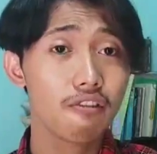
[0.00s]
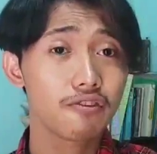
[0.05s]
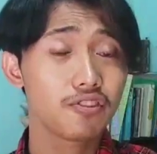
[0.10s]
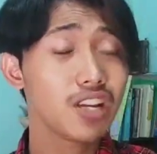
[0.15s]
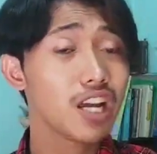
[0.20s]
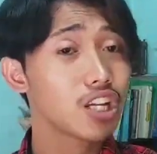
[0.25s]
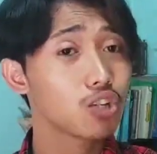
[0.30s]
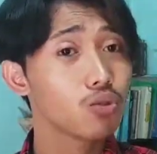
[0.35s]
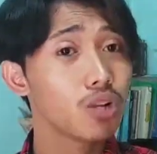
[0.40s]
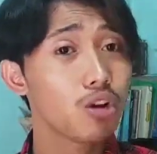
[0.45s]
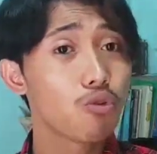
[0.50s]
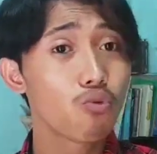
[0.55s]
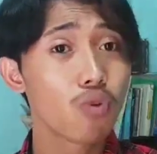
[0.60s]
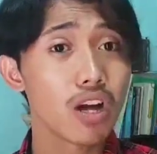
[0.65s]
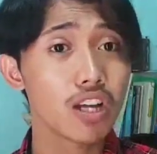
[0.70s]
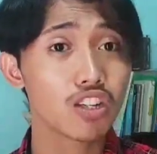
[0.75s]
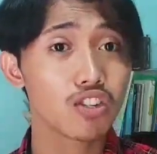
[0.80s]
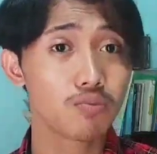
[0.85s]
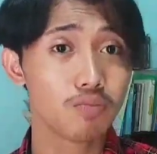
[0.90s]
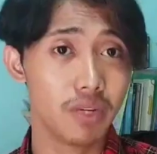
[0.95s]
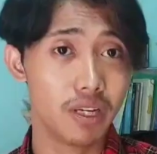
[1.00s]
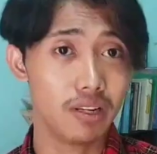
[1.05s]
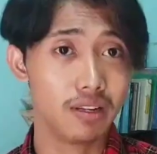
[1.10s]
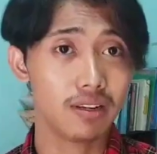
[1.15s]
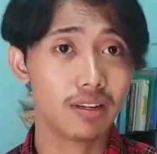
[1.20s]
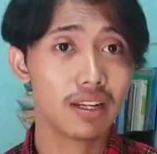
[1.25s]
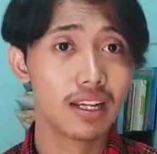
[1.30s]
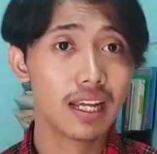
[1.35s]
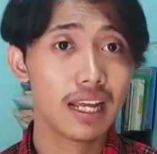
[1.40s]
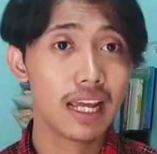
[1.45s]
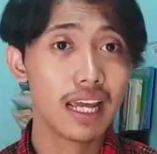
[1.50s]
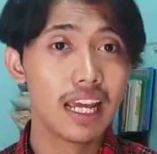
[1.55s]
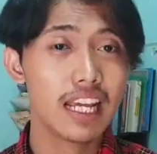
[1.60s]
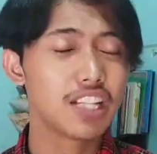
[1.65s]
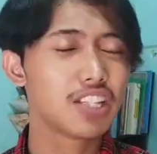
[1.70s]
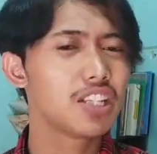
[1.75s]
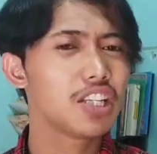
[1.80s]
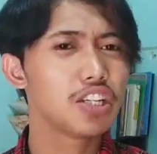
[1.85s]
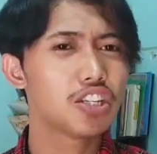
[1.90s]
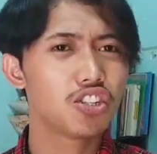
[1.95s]
sexual harassment
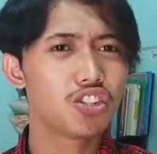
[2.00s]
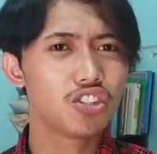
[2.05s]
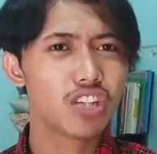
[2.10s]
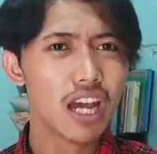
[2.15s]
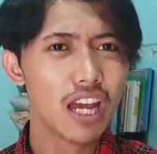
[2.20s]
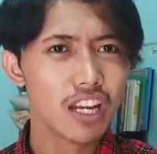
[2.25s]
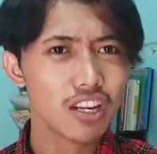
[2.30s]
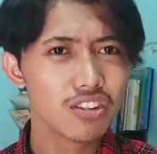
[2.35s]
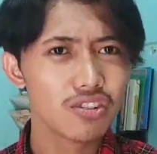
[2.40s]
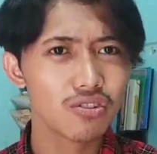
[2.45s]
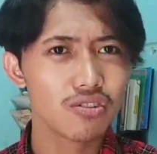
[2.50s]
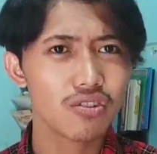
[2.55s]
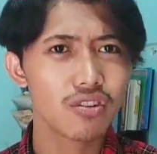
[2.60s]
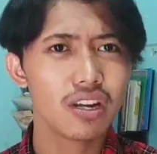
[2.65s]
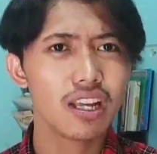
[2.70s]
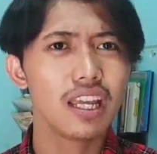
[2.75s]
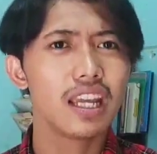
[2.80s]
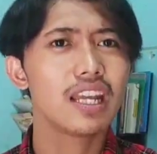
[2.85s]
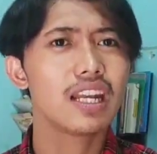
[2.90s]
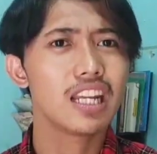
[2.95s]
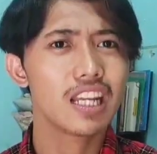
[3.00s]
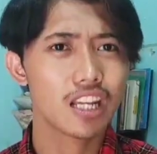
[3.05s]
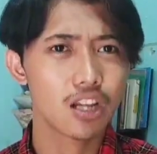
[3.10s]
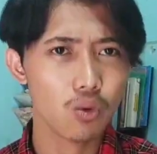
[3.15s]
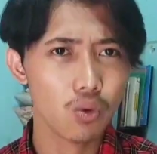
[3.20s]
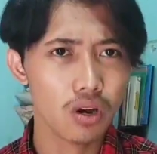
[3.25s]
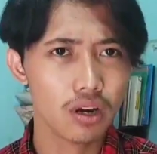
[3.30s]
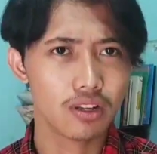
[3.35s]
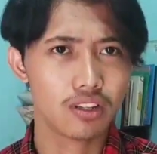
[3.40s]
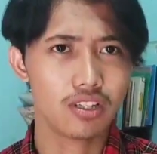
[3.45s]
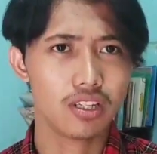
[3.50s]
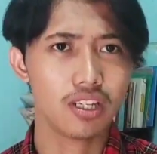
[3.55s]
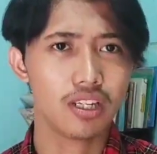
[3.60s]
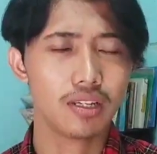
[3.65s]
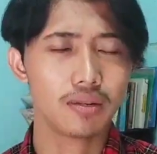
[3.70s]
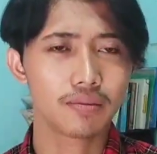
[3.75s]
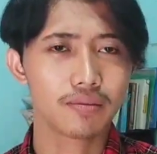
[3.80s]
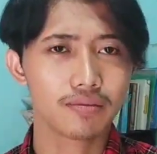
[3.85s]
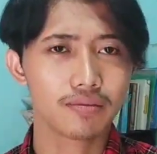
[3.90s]
is a gender inequality.